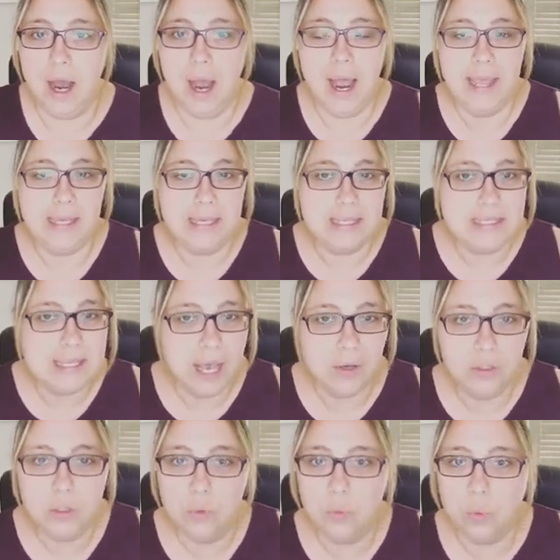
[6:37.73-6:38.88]
I can
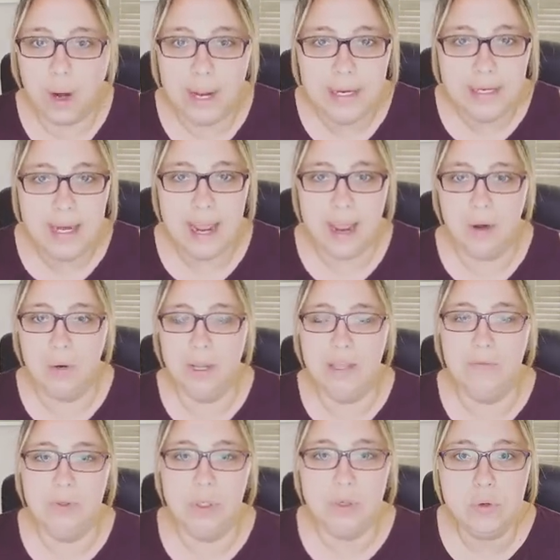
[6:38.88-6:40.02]
tell you right now,
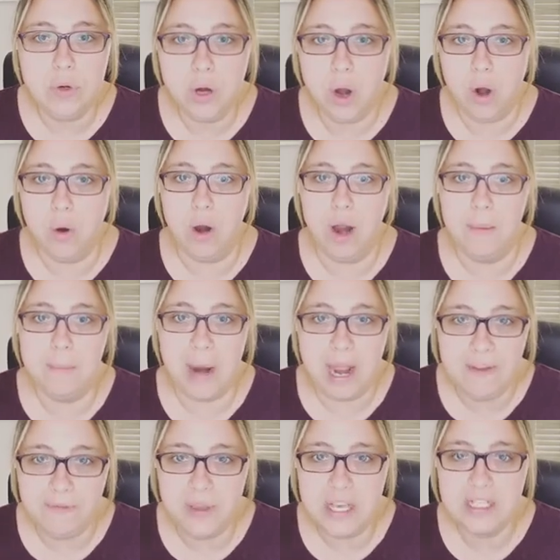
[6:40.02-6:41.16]
if you go on
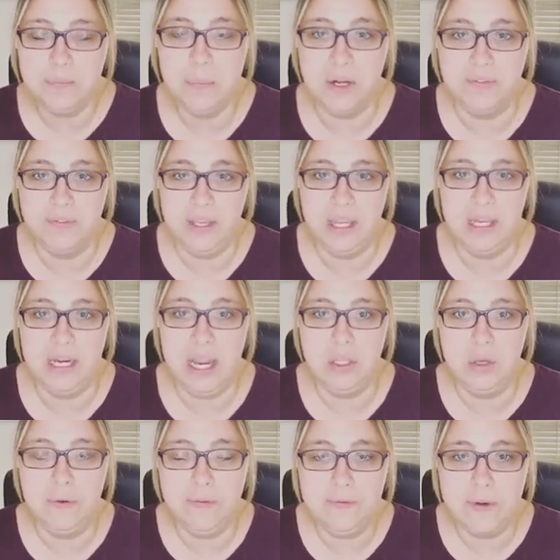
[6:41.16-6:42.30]
my Facebook feed and
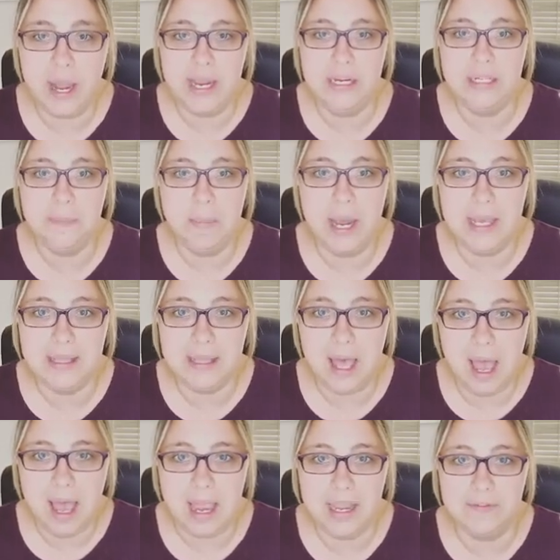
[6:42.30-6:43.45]
you find my
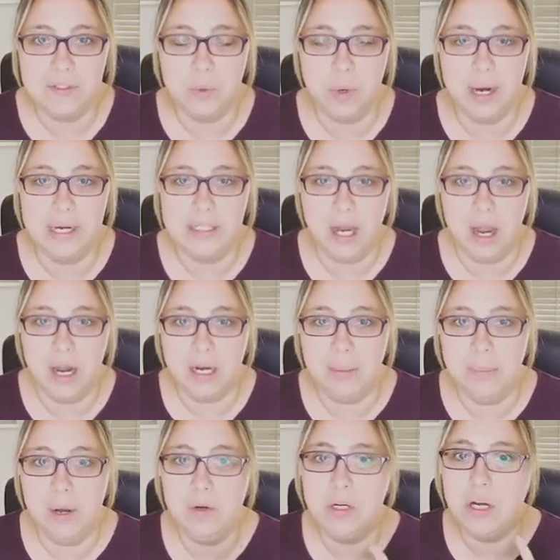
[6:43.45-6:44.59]
lives where I talk
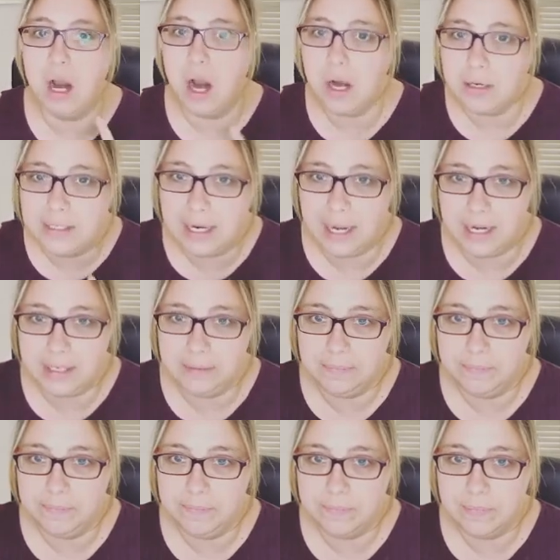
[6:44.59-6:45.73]
about gardening,
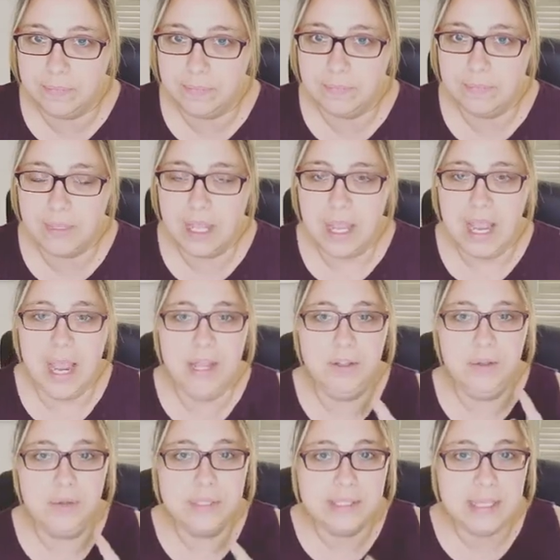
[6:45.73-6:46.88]
and
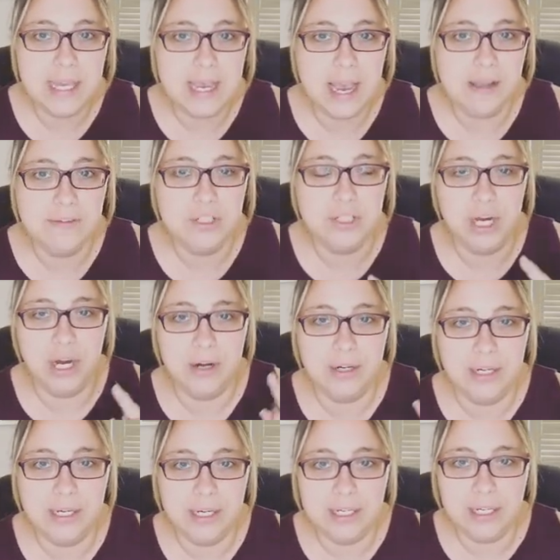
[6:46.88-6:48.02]
you see I've
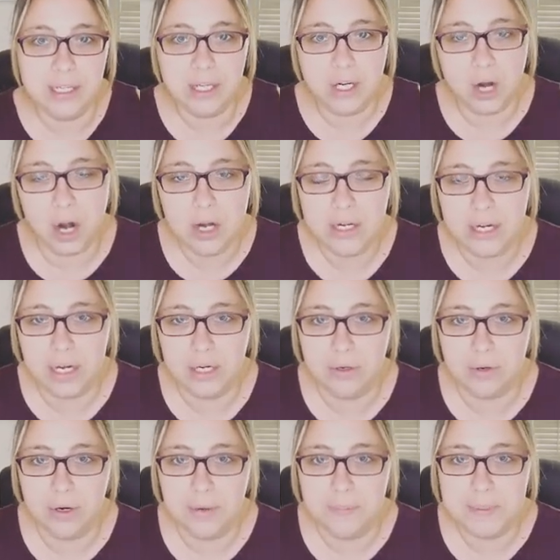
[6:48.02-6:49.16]
shared it into the gardening
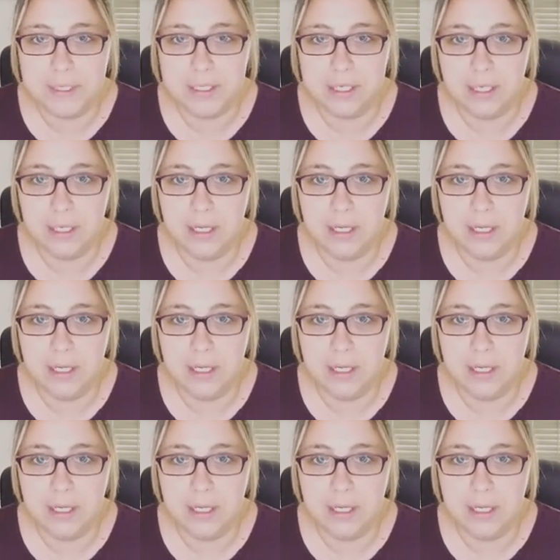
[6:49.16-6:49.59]
groups,